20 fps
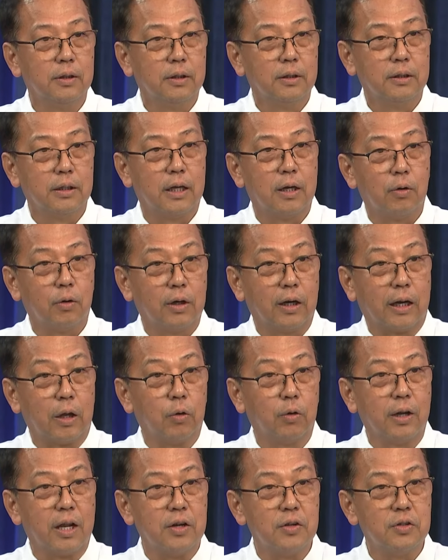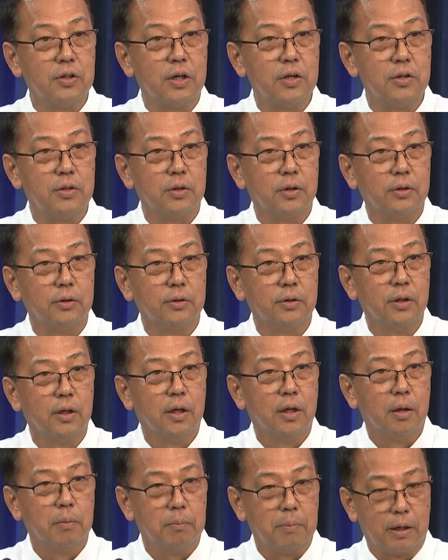na reorganization,
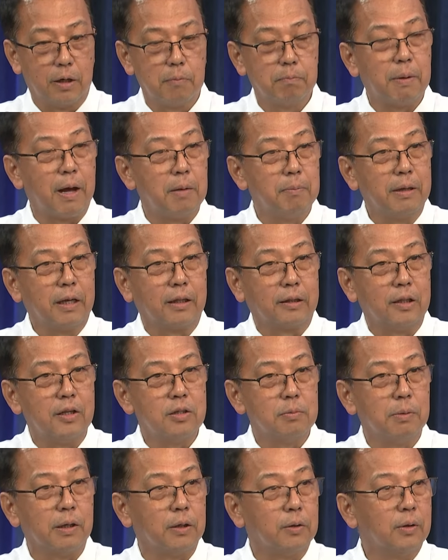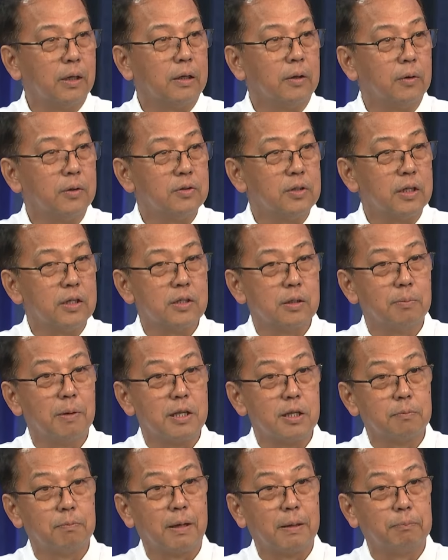meron pa kaming at least merong 6
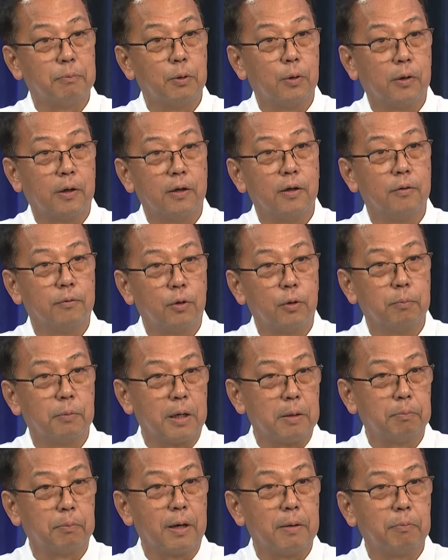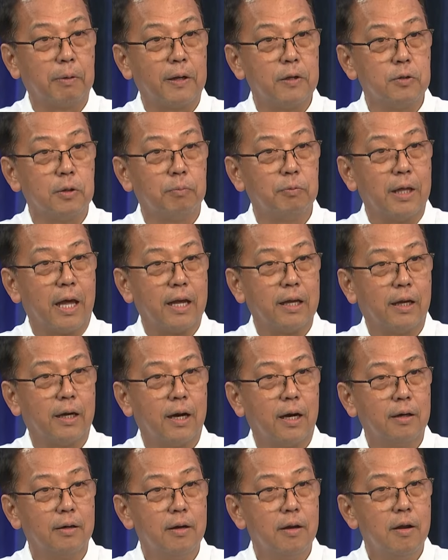months pa for preparation of the
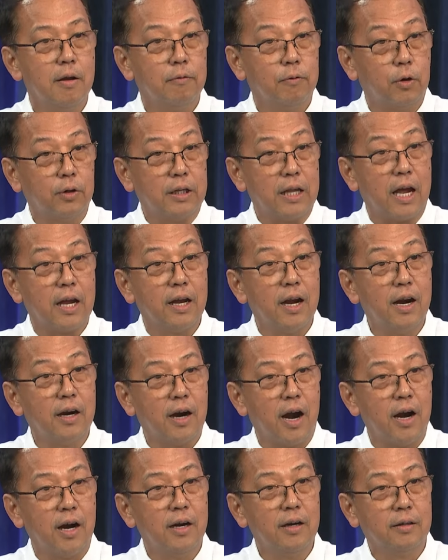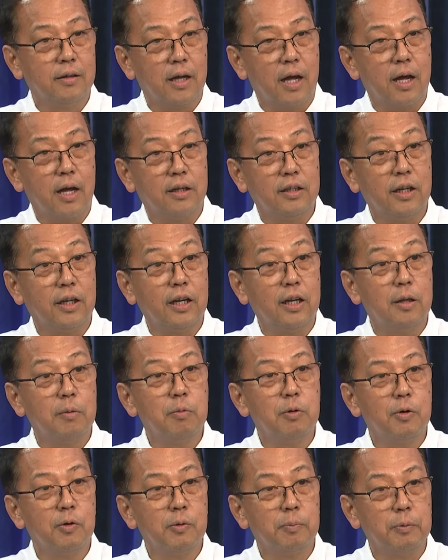IRR. For the IRR,
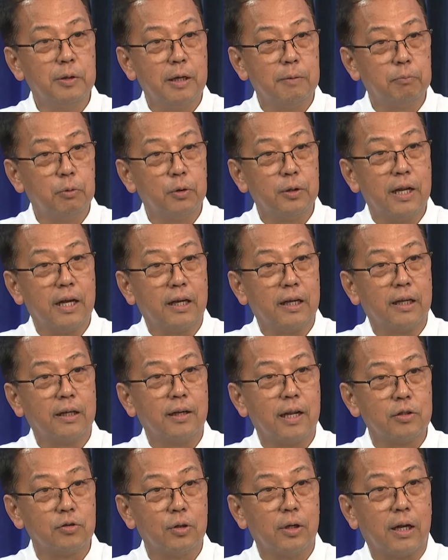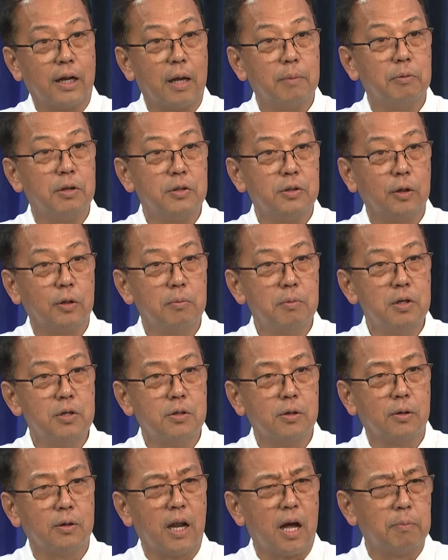nire-review na po ng National Amnesty
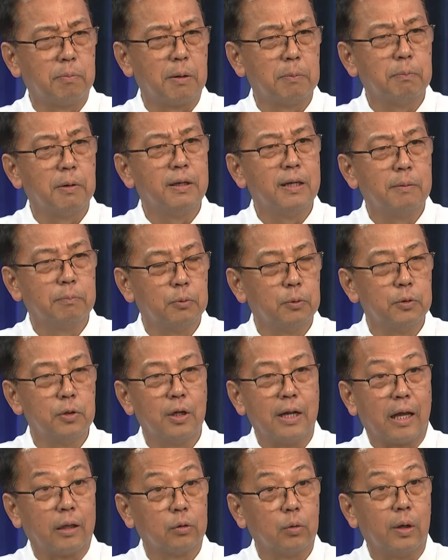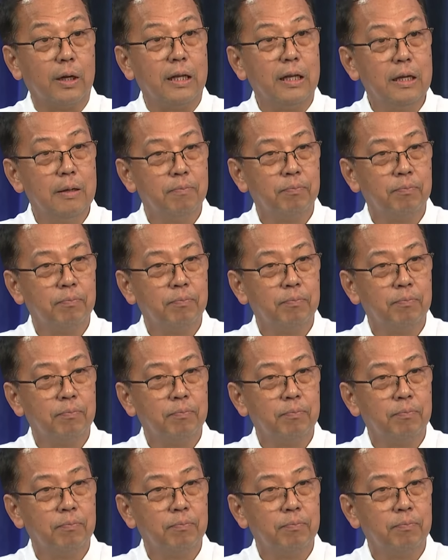Commission, naka-prepared na po yun actually.